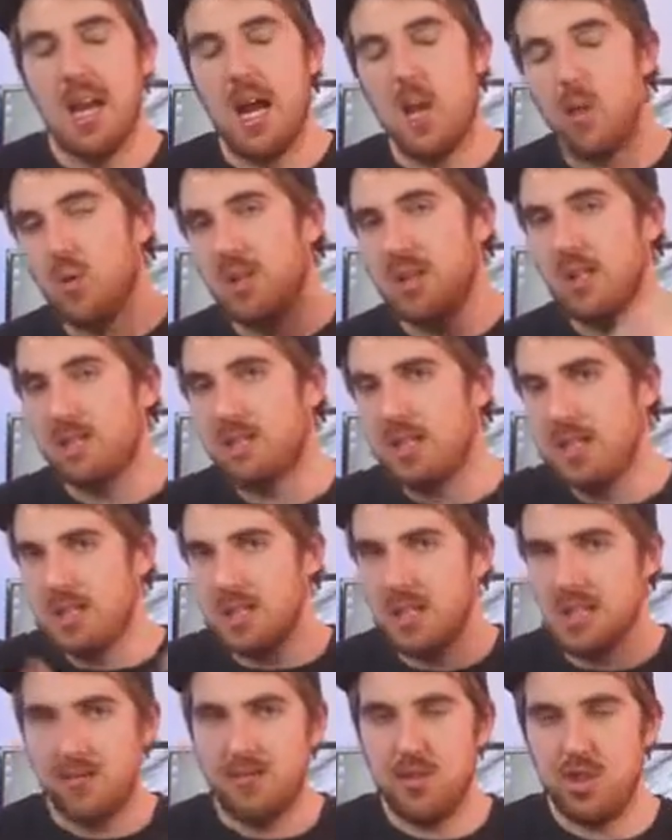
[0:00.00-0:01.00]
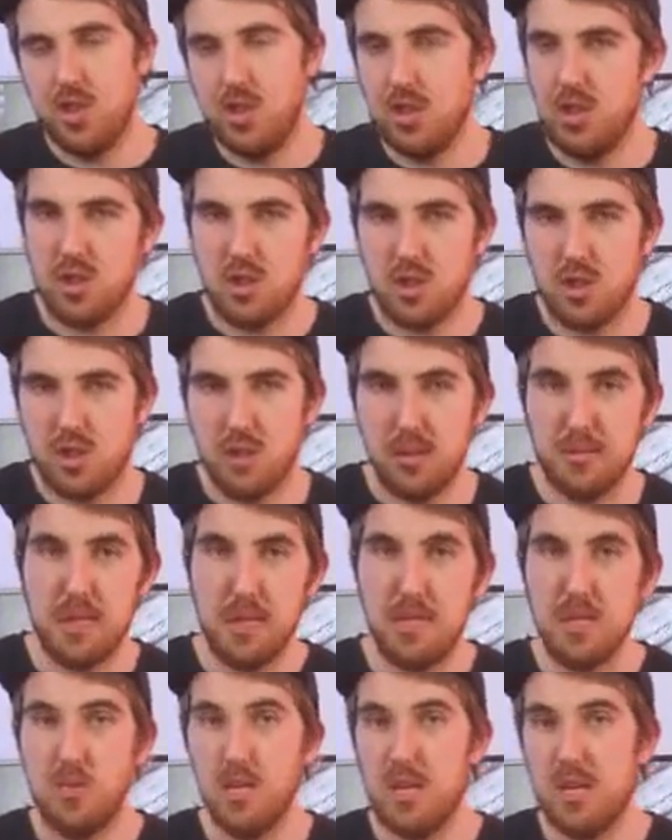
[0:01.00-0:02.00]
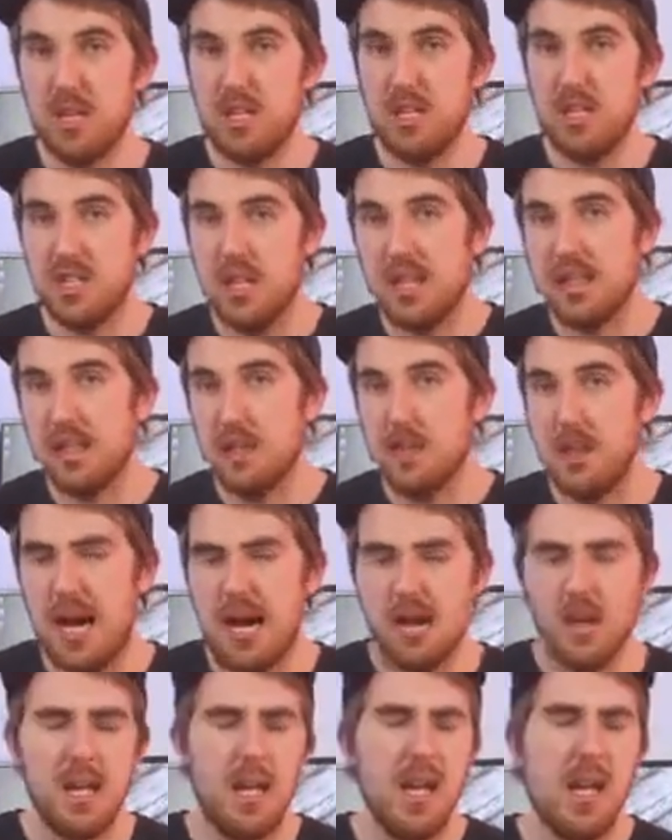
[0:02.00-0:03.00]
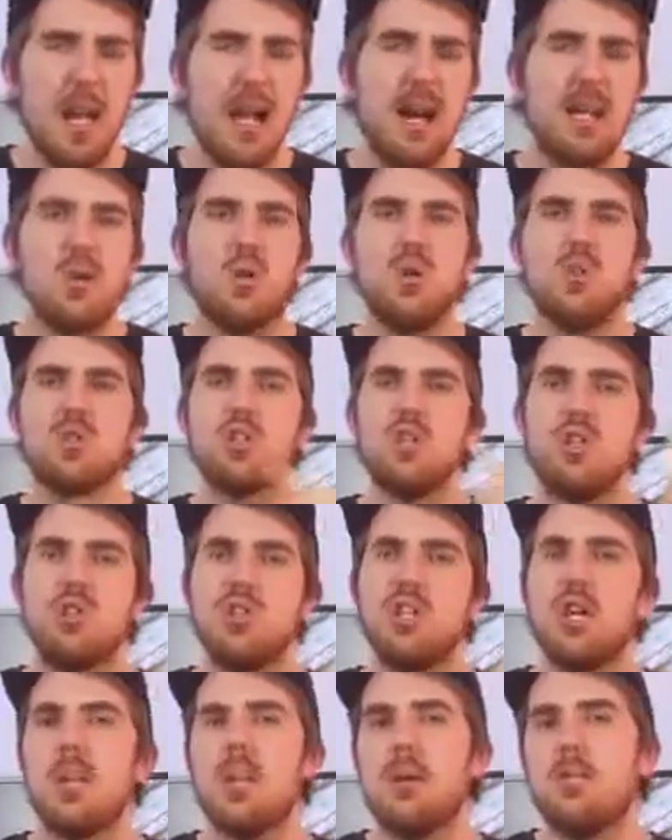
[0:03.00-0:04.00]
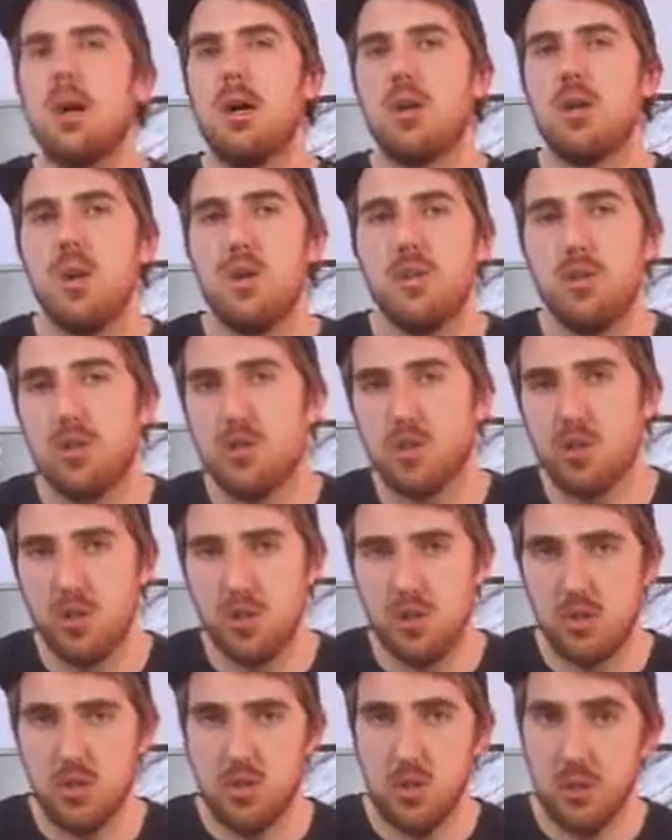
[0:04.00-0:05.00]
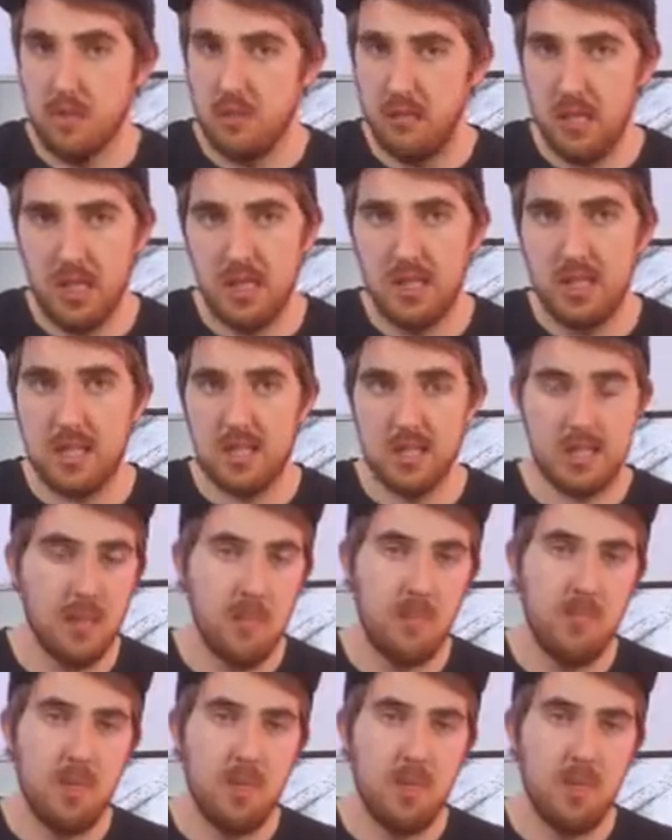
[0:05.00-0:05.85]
I will leave links in the video description where you can check them out, and also check them out on their social medias.